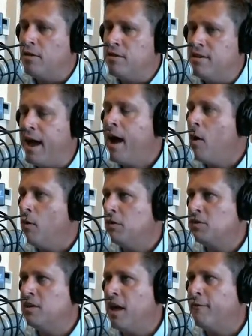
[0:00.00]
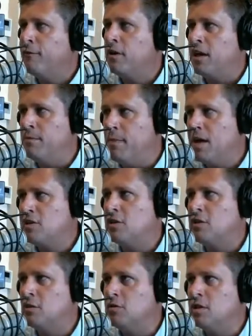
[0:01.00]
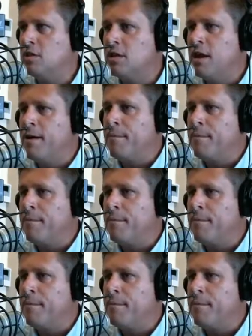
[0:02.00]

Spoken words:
Now there's an effort in Massachusetts